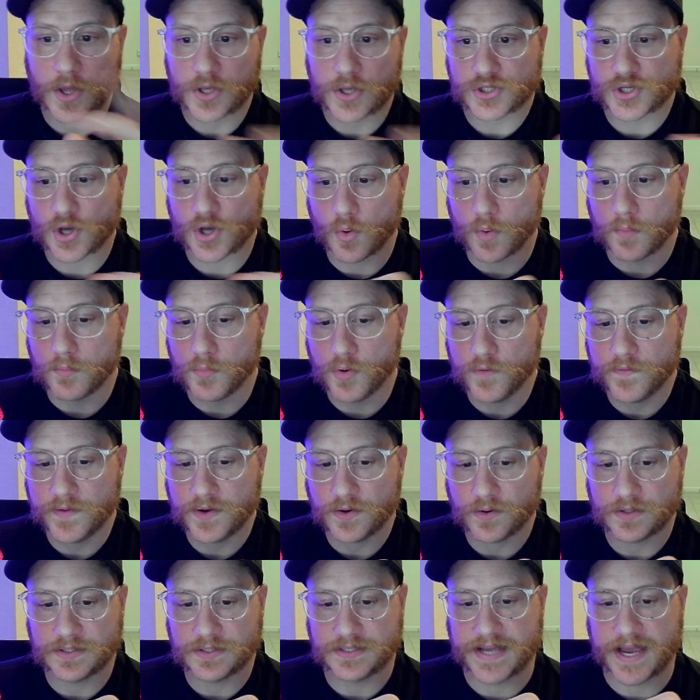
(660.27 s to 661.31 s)
So moving
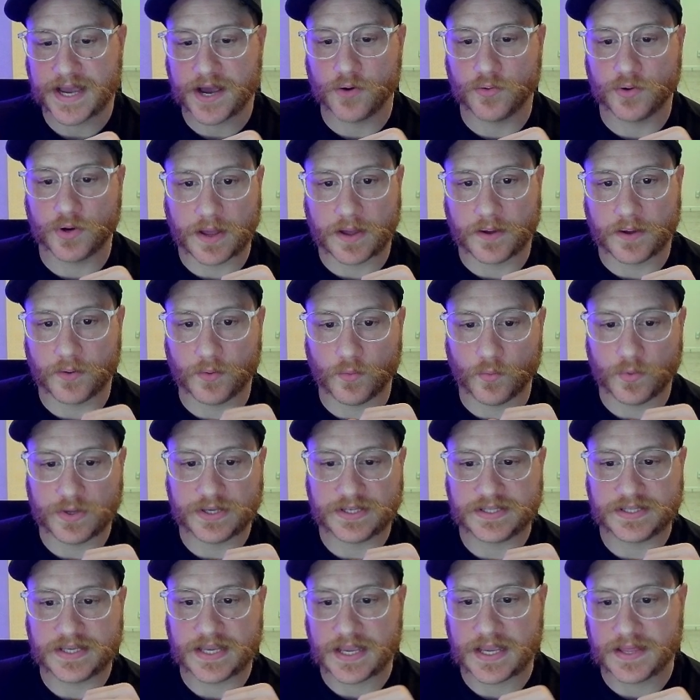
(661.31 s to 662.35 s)
on down, we
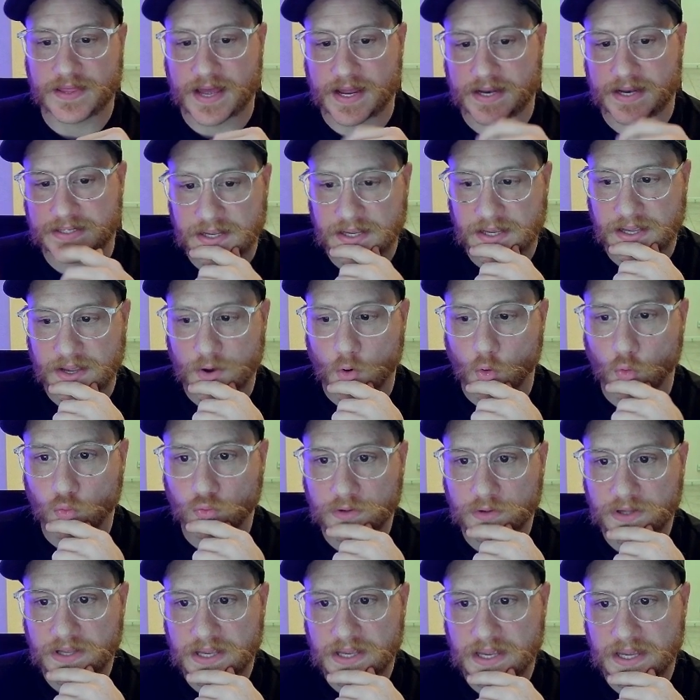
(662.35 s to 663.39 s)
see that
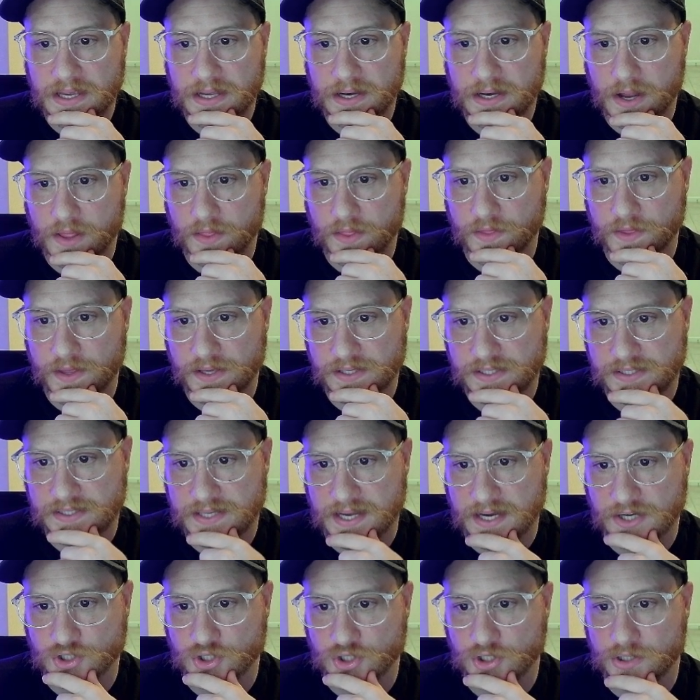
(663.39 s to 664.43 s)
only in this
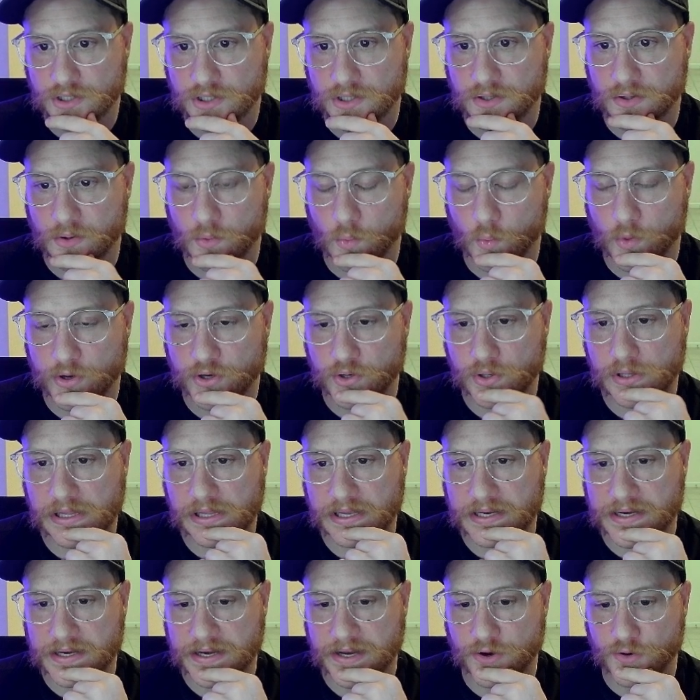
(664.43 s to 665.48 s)
section, when you click
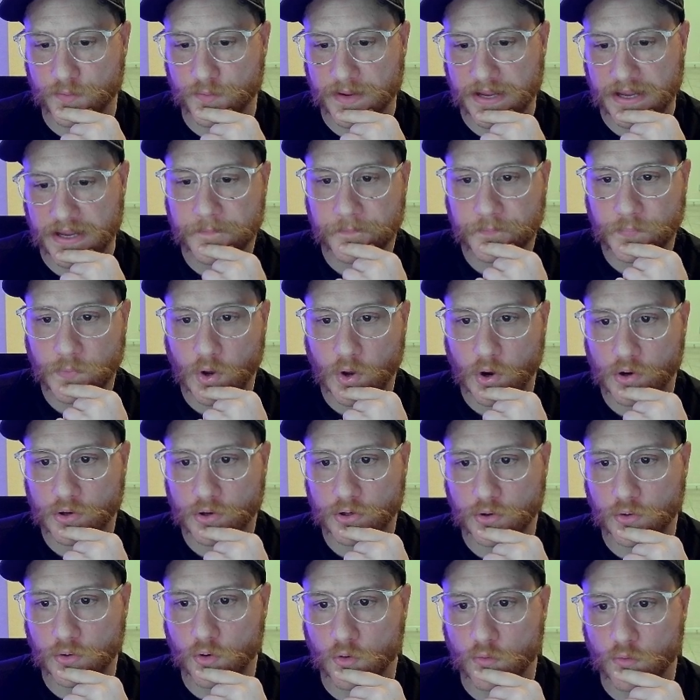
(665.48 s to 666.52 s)
near me on
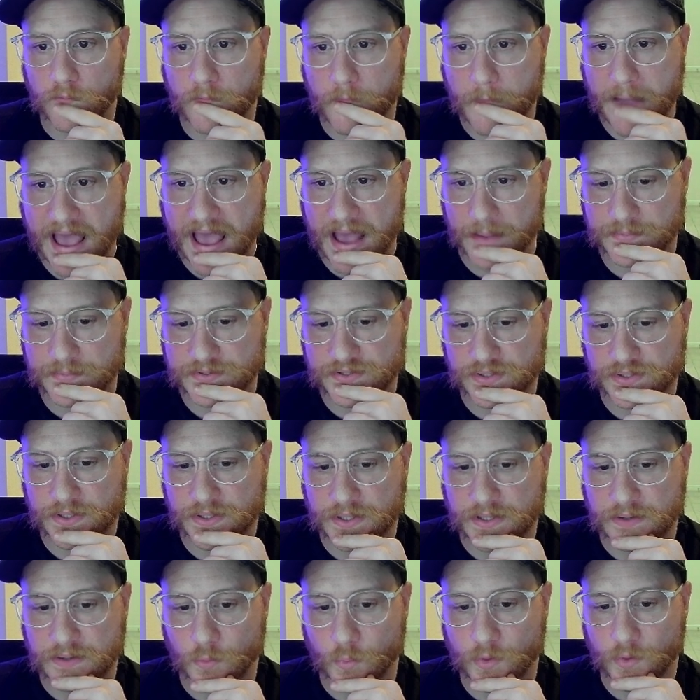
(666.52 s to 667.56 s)
Google Maps,
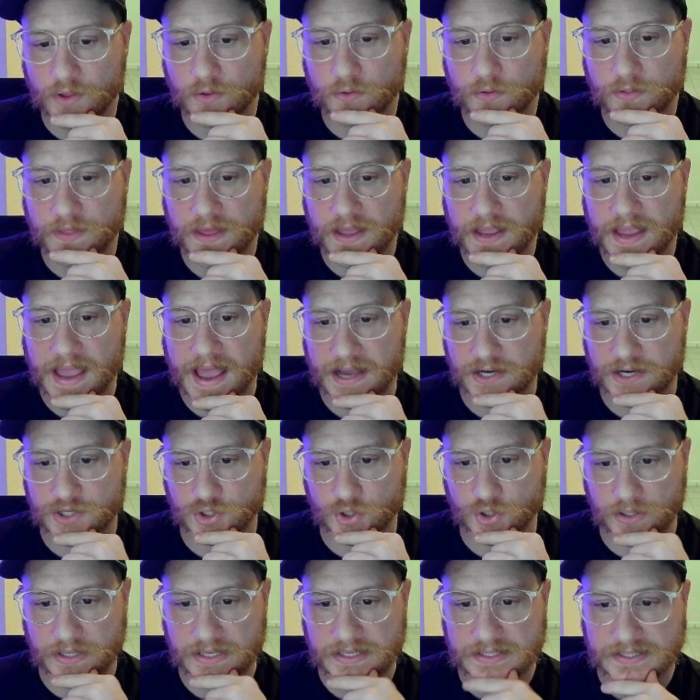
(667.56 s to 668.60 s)
will they
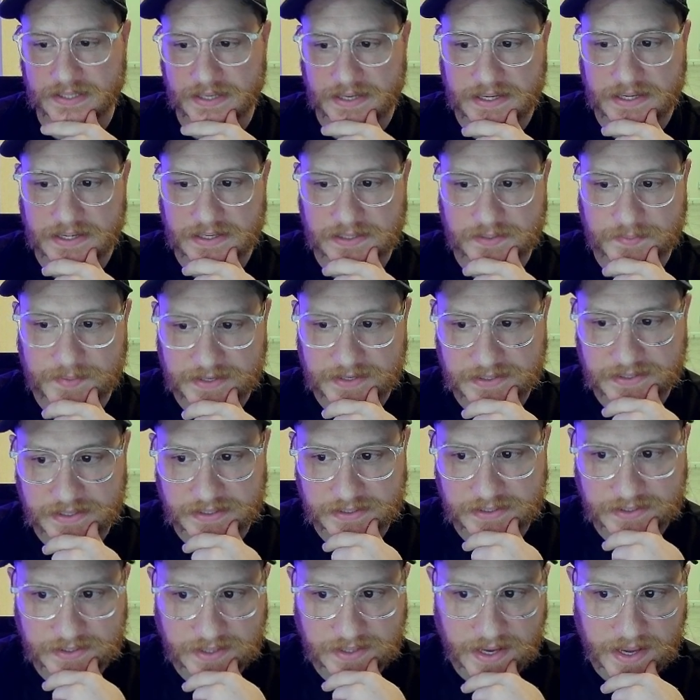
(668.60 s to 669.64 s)
actually see his business.